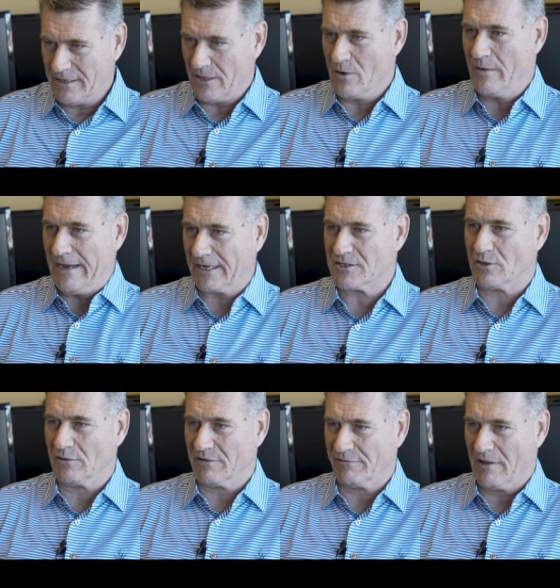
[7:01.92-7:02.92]
you know,
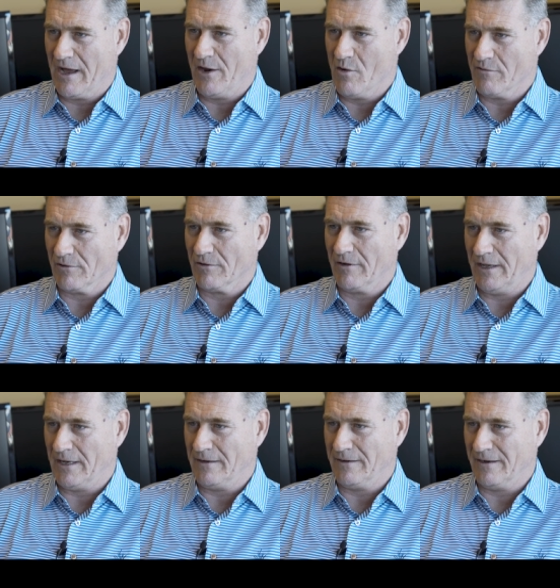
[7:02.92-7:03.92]
execute the flyover.
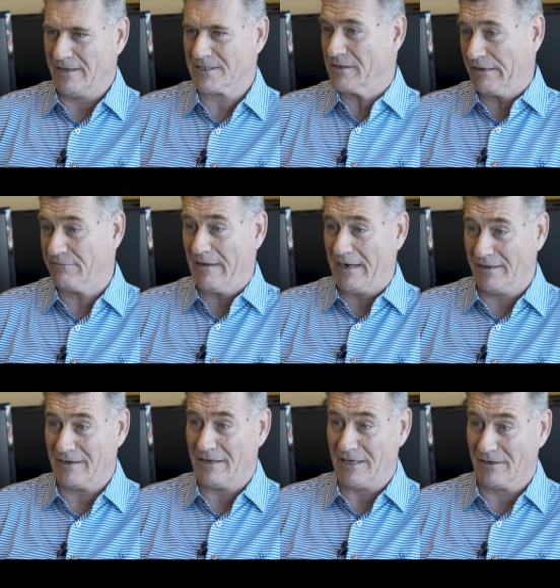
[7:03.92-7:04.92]
And uh, it's like
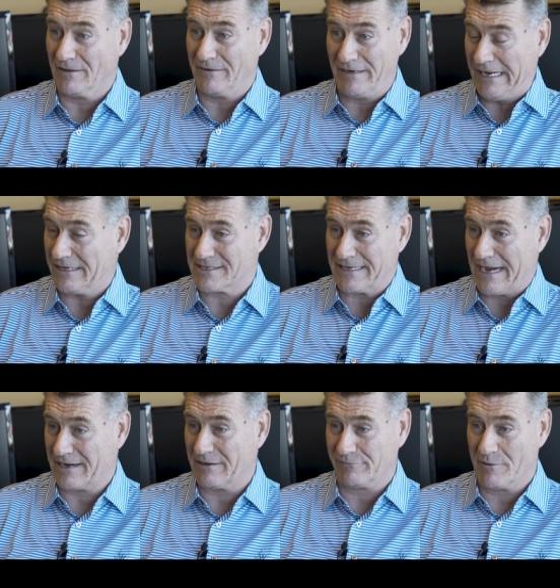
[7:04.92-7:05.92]
finding a needle in a
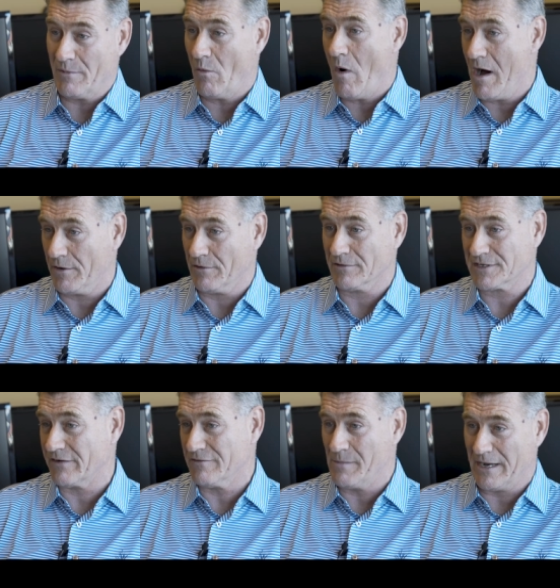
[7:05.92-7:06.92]
haystack from the water
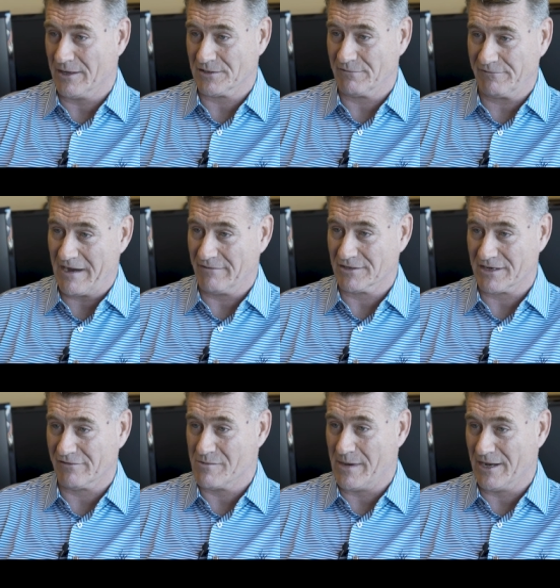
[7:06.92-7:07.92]
seven miles or five or
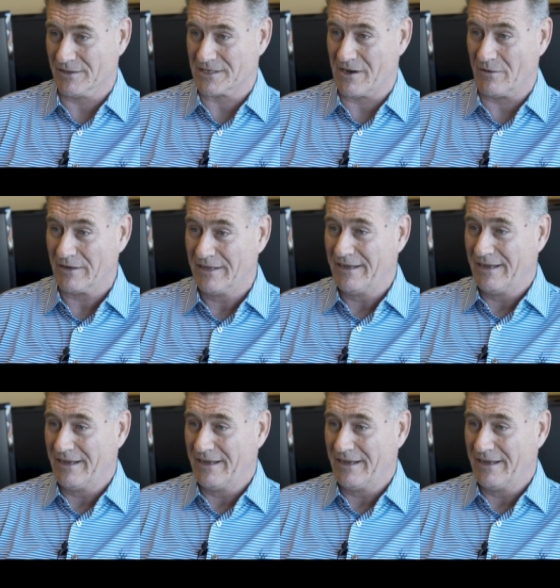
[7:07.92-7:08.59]
seven miles out